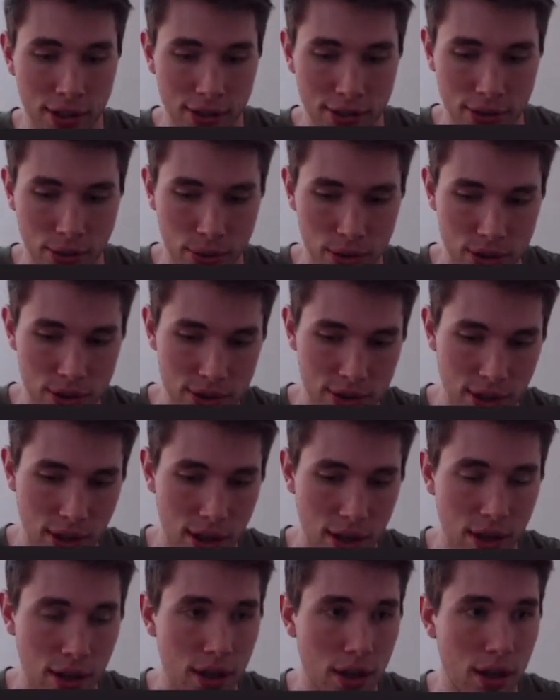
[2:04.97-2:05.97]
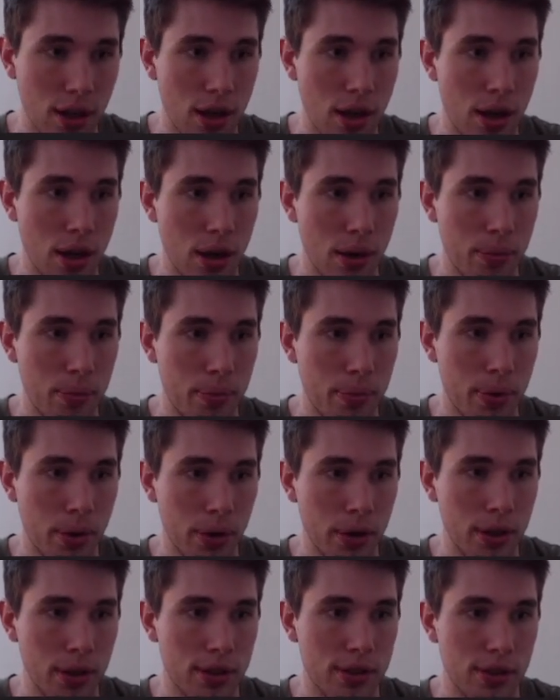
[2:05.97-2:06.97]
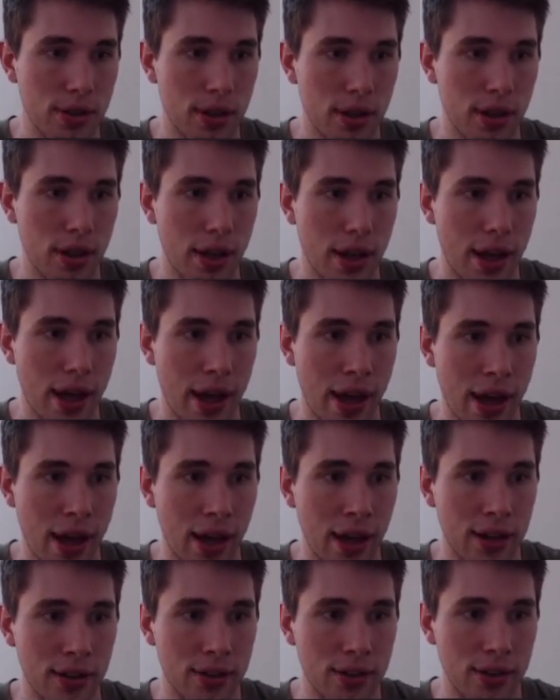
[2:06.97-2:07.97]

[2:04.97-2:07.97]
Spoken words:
So we'll just say point at,